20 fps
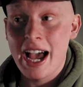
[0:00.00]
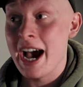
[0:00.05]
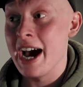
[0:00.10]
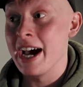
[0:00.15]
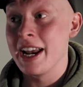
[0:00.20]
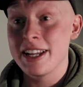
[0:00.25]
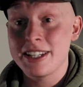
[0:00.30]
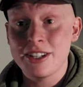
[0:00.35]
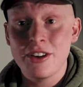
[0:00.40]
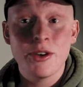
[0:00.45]

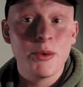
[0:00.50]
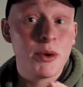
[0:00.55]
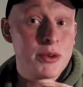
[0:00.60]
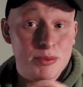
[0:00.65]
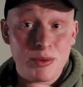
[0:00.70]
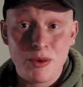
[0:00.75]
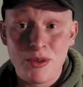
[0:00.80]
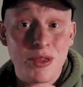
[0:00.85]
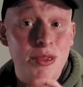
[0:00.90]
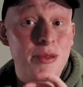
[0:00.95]
And I tell you what,
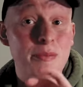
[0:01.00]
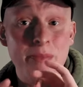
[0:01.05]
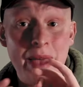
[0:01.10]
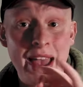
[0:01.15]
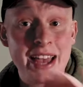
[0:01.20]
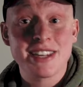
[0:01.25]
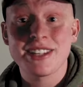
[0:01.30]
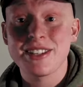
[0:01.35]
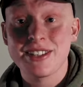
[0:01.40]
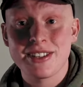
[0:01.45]
it's probably the
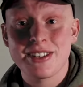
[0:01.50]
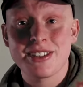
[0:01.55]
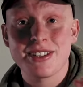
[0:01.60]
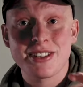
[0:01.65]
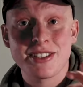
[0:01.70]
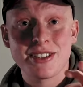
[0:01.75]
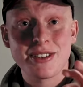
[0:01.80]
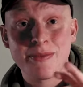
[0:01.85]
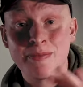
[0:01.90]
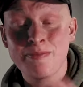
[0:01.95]
best
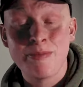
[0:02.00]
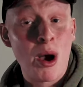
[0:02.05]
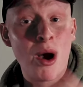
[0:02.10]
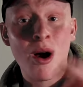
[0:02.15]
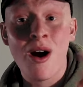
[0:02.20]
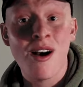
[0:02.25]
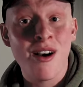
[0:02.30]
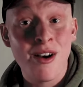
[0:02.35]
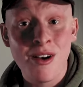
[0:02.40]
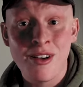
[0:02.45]

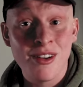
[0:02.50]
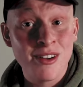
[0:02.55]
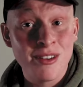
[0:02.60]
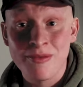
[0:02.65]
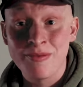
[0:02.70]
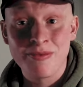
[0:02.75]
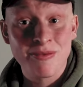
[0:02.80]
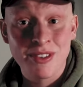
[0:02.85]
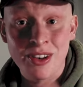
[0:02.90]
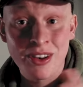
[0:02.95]
bar
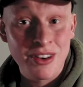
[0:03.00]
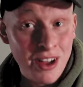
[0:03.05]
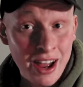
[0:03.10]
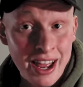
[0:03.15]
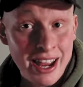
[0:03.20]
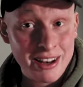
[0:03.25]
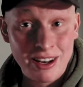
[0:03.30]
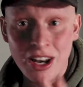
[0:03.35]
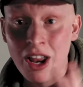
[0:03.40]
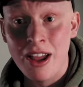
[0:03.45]

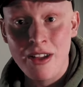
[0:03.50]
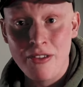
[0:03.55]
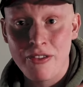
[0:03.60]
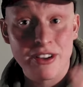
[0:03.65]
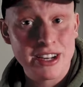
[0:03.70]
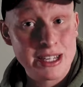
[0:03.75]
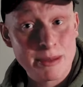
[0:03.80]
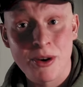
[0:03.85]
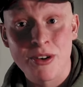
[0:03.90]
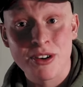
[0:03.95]

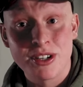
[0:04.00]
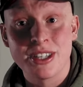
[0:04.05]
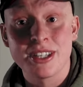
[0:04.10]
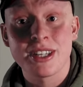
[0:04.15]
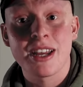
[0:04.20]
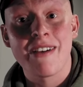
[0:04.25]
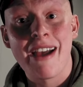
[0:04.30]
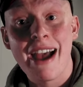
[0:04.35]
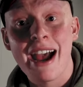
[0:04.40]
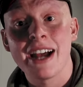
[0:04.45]
nightlife
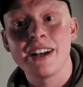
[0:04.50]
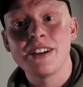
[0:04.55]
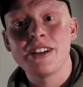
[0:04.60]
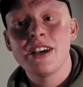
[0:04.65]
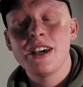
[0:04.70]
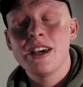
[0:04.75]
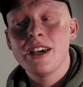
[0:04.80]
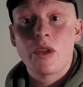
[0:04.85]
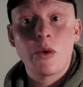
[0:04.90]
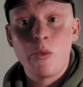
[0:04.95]
experiences I've had
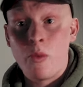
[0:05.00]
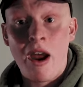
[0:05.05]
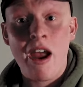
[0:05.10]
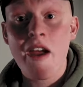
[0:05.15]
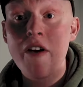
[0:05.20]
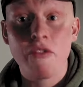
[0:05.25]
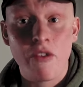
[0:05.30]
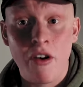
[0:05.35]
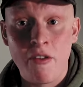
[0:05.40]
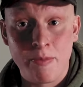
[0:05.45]

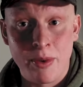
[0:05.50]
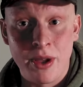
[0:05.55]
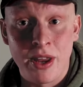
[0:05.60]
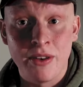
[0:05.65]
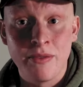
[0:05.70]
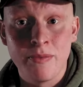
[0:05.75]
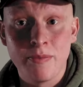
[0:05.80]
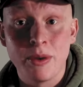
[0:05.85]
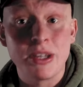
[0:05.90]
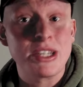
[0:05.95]
wherever I've
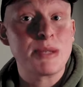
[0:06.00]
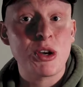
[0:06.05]
been, but